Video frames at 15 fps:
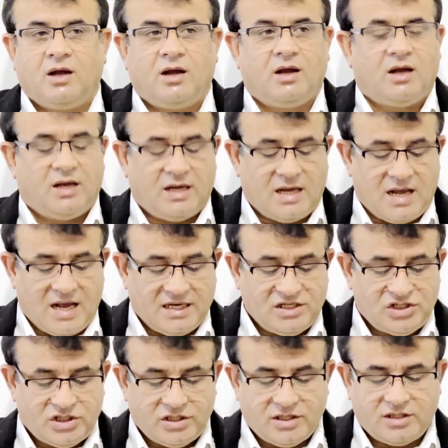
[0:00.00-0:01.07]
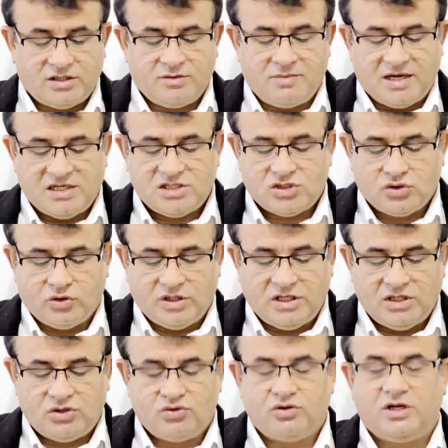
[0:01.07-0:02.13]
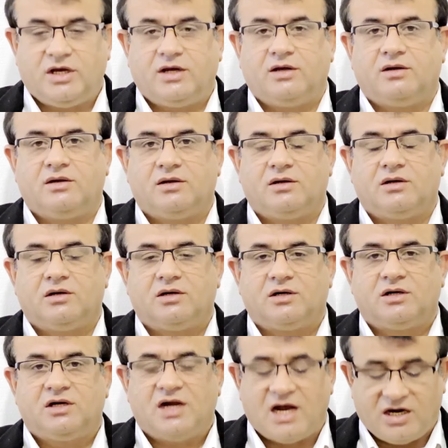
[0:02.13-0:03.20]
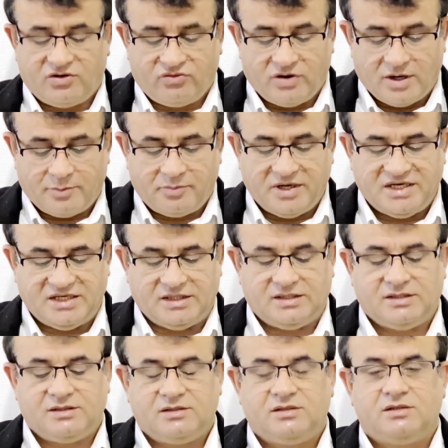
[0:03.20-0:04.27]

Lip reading: I shared my story today not for pity,